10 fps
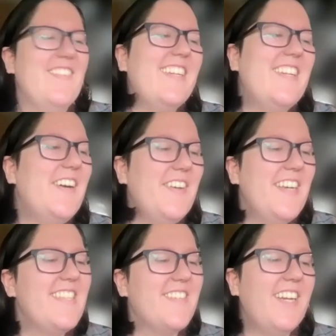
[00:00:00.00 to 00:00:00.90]
No,
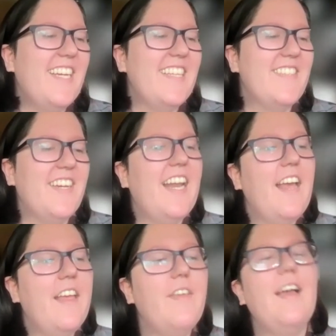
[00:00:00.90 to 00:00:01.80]
it's great. It's great.
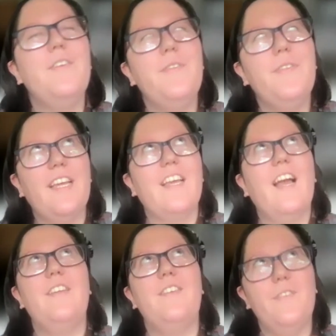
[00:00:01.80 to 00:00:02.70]
And I do
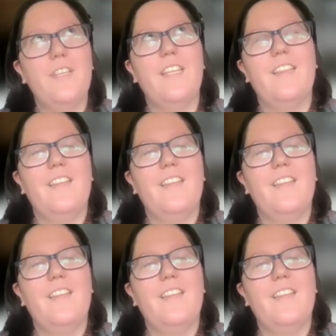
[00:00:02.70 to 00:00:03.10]
think